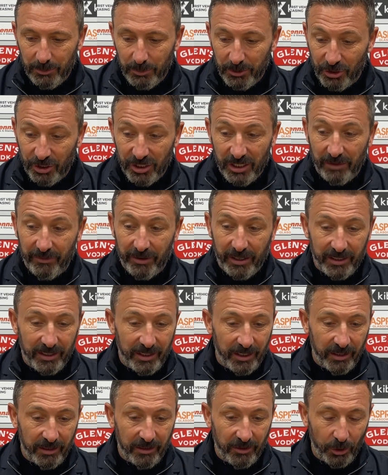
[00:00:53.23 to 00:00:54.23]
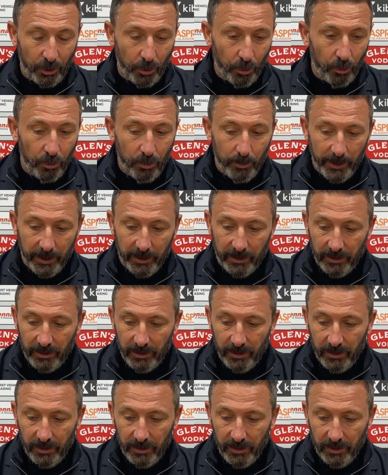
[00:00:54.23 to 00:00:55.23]
We just never had the goal, but
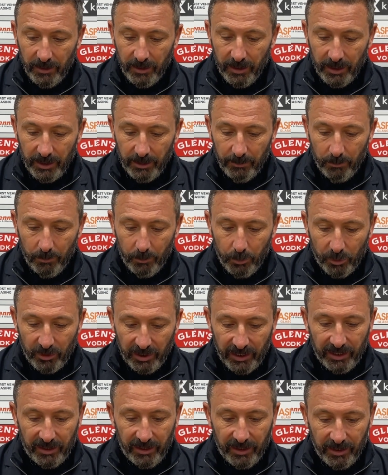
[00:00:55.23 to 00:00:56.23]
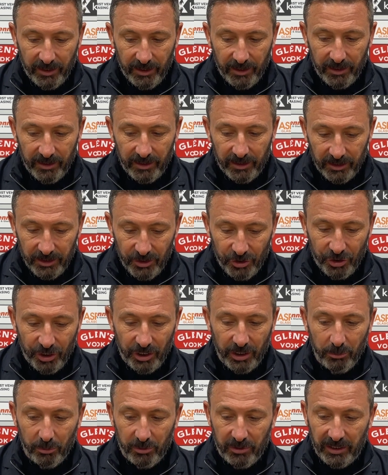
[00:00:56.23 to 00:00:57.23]
we'll take the clean
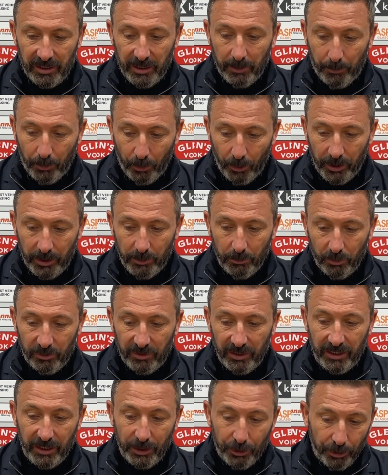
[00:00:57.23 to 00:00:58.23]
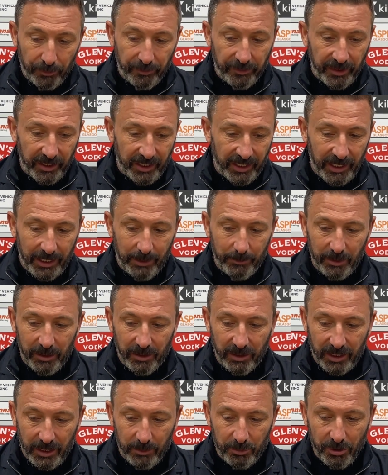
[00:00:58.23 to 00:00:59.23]
sheet, we'll take the point, we'll take the good for the game, and
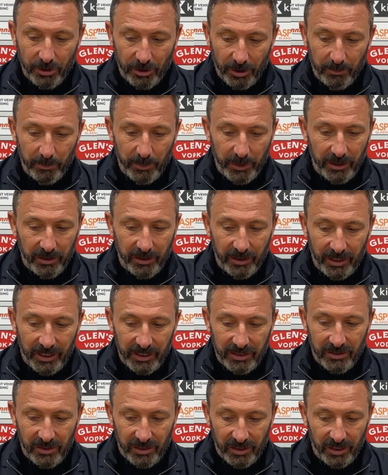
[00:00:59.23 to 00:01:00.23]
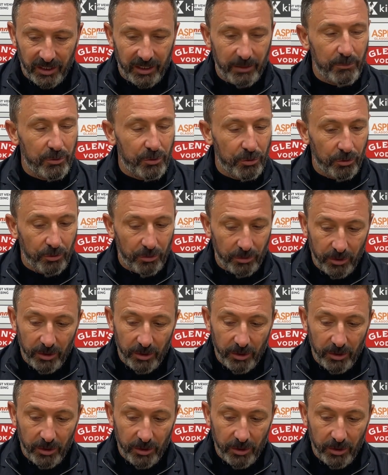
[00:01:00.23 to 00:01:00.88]
it keeps us unbeaten the last three games, so